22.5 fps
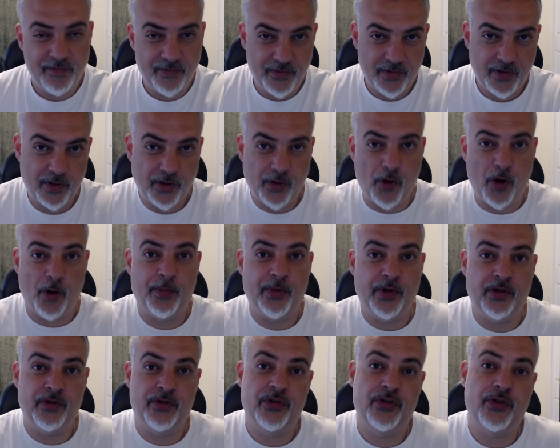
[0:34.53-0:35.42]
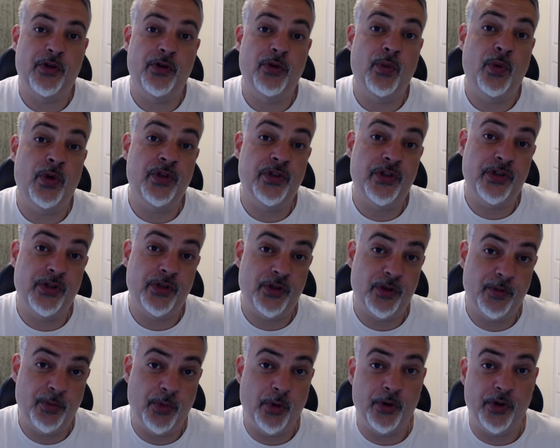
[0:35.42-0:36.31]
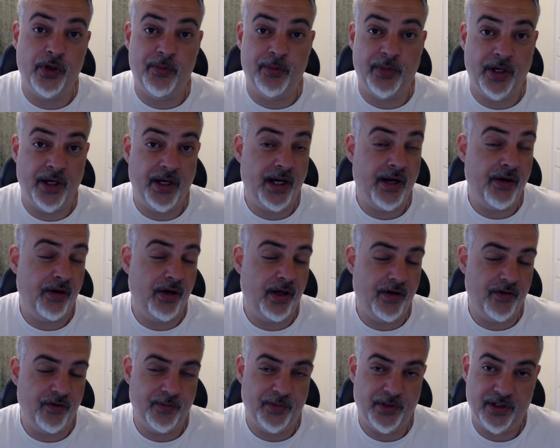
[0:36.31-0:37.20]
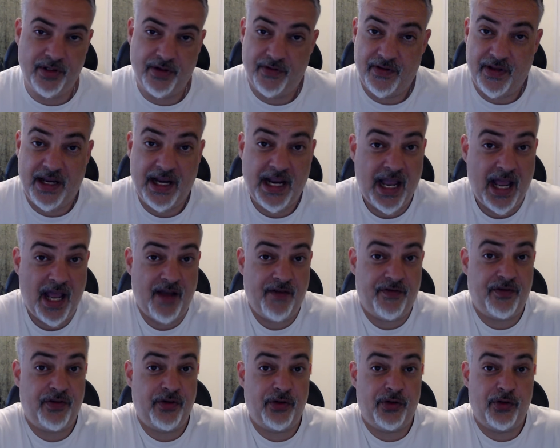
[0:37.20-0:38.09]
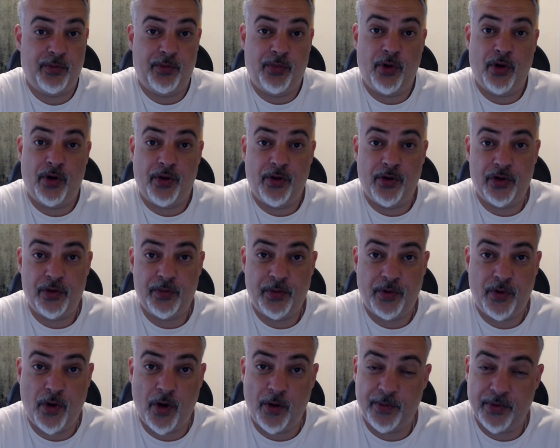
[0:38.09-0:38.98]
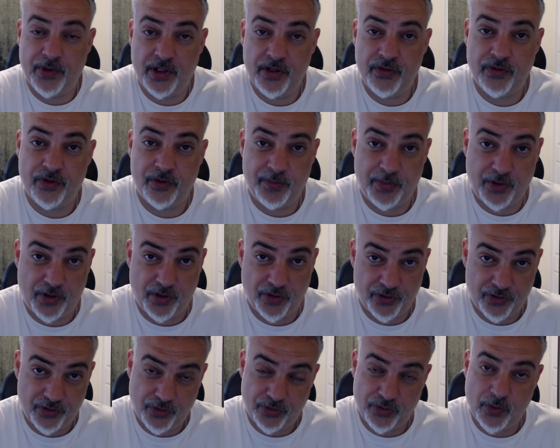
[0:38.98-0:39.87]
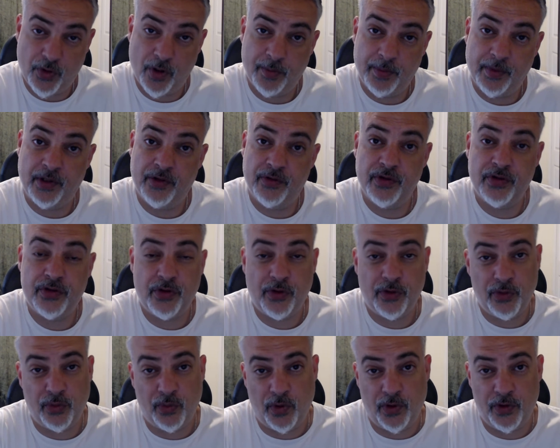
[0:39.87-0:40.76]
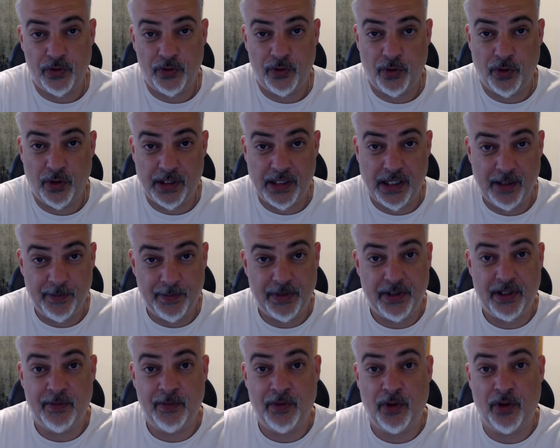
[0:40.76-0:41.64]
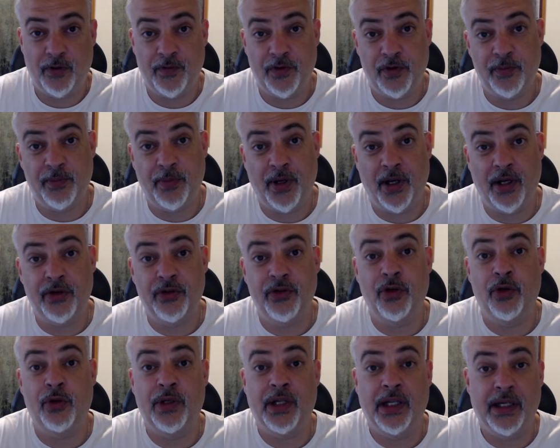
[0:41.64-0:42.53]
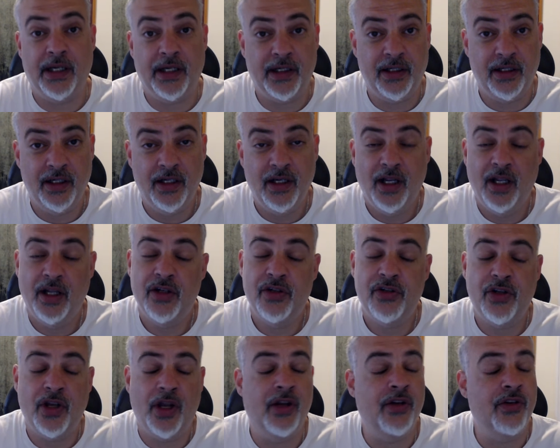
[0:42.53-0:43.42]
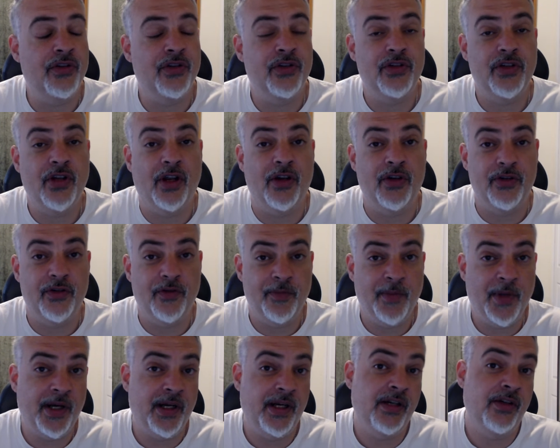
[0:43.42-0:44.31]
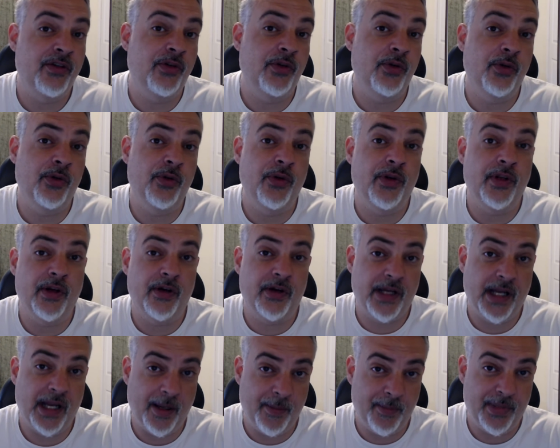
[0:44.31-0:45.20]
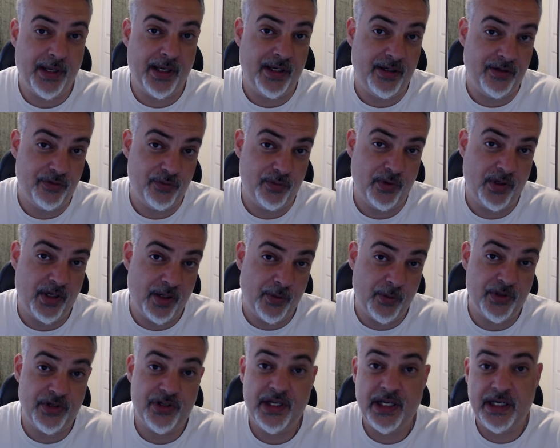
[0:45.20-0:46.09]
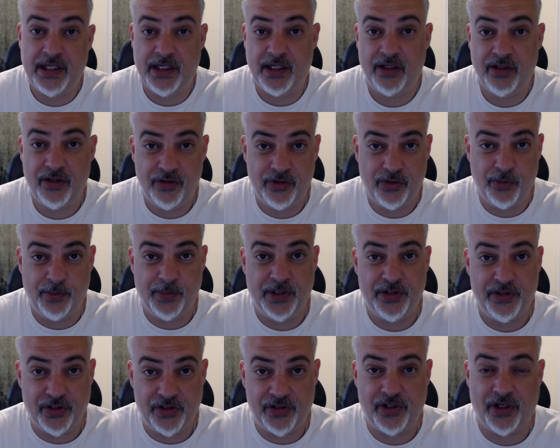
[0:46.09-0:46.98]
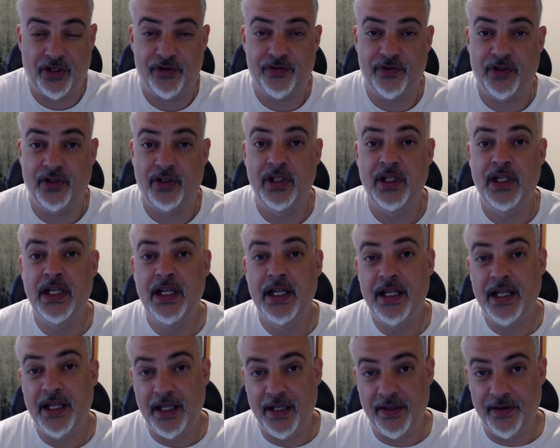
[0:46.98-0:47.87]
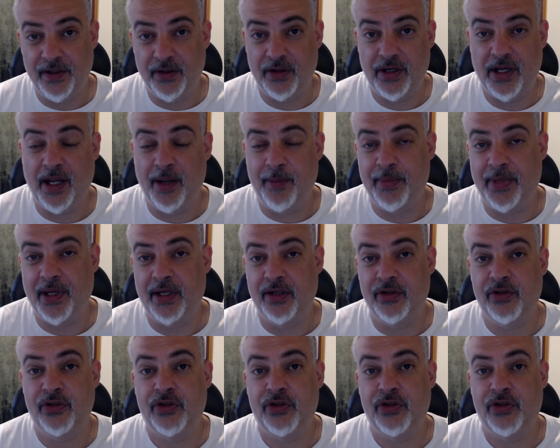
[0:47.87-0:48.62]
The corporate interests are the ones that are supported by our government. They have to support those corporate interests because those corporate interests are the ones who are keeping them in office by donating tons and tons of money to their campaigns, which they need to be successful in their campaigns.